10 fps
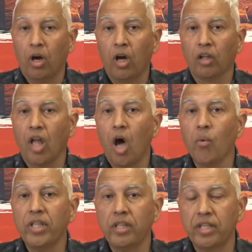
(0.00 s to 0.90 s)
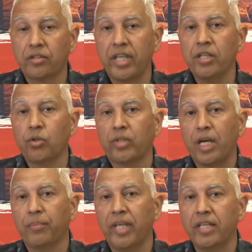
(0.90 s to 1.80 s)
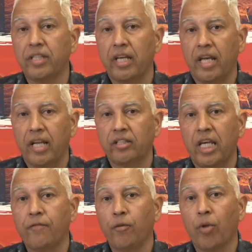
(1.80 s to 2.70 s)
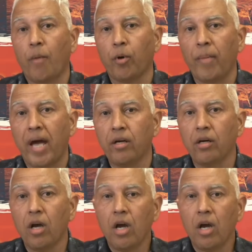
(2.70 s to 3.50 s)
allowing these things to take place in a safe and proper manner,